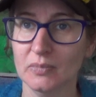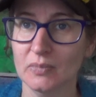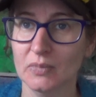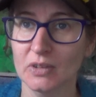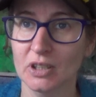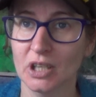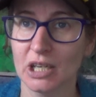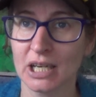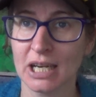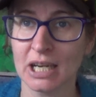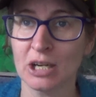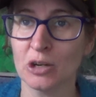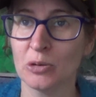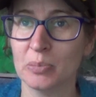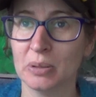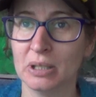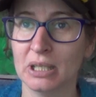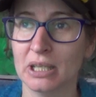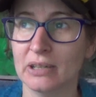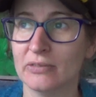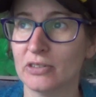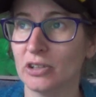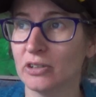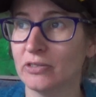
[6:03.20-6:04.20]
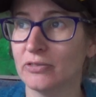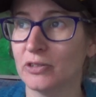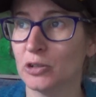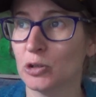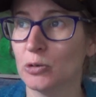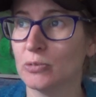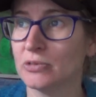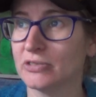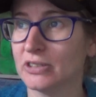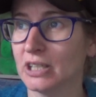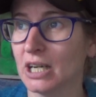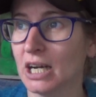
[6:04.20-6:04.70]
I cannot believe I
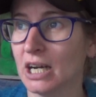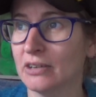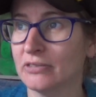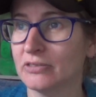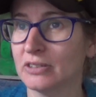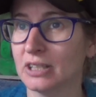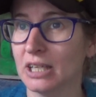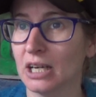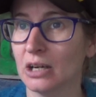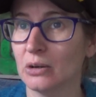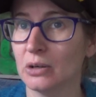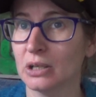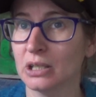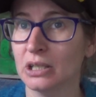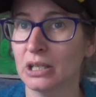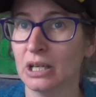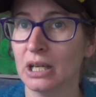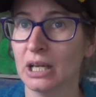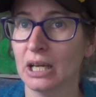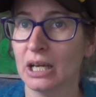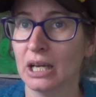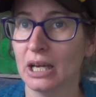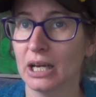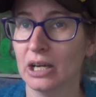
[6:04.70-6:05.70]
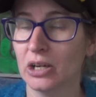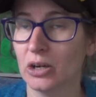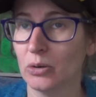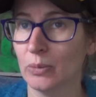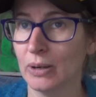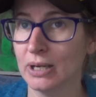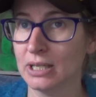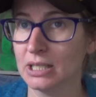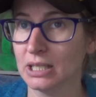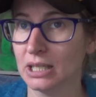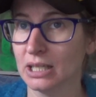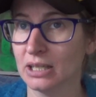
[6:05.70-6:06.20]
filmed for half an hour and I
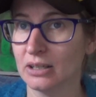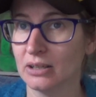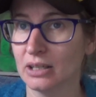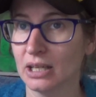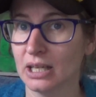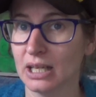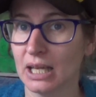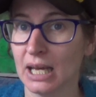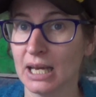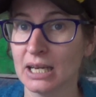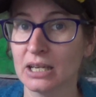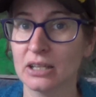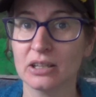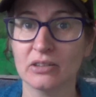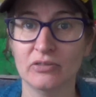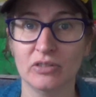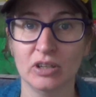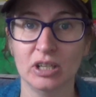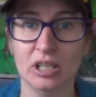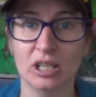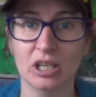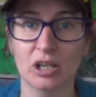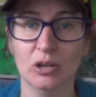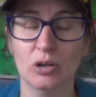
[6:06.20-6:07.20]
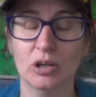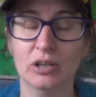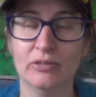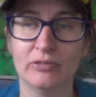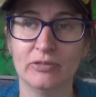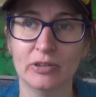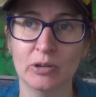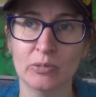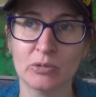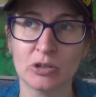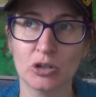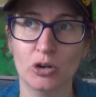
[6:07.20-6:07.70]
went to edit the video. I
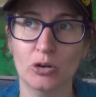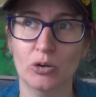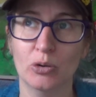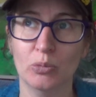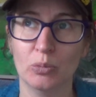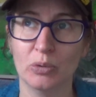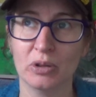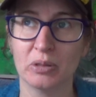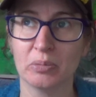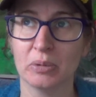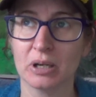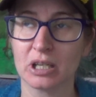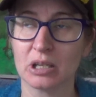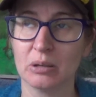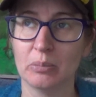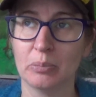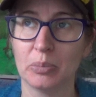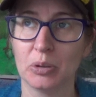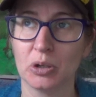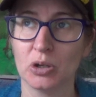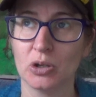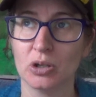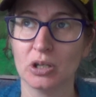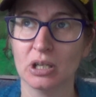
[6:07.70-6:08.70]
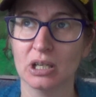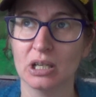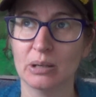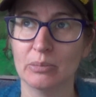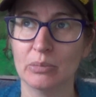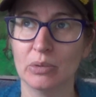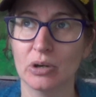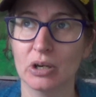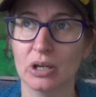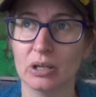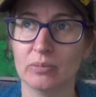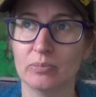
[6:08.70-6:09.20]
filmed it with my computer and
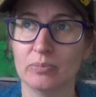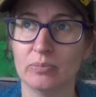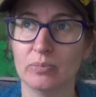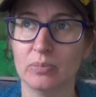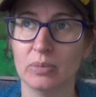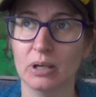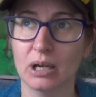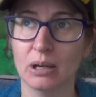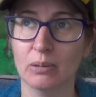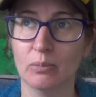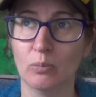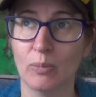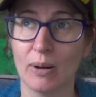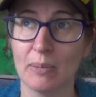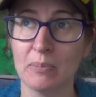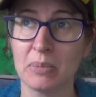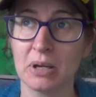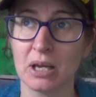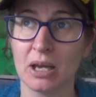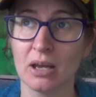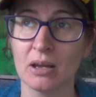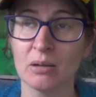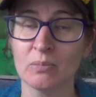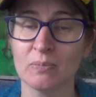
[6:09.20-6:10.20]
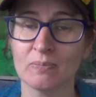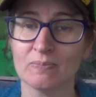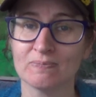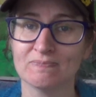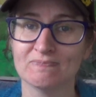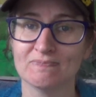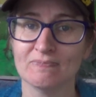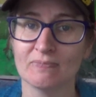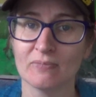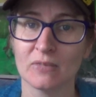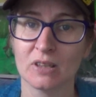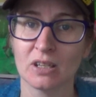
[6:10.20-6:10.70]
my webcam.
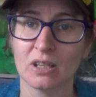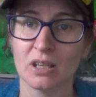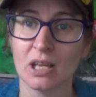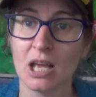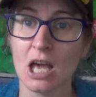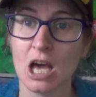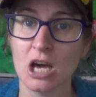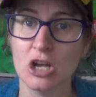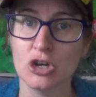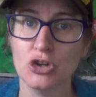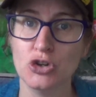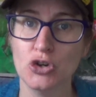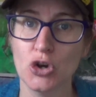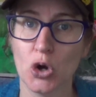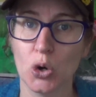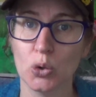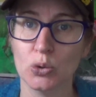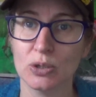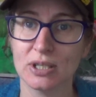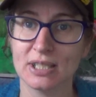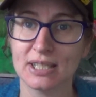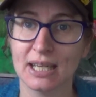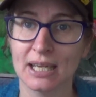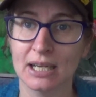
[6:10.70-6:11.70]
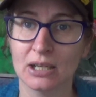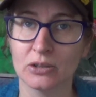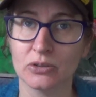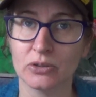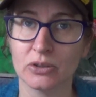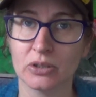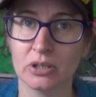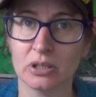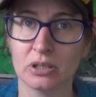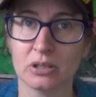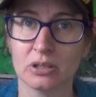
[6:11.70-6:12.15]
No sound.